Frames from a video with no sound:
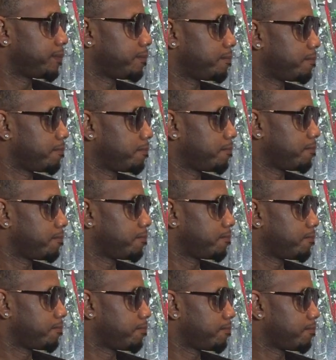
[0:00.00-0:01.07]
express
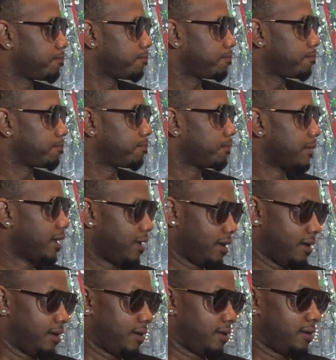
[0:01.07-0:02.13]
it. And
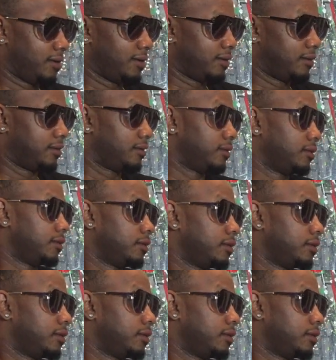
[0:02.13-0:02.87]
it works very well.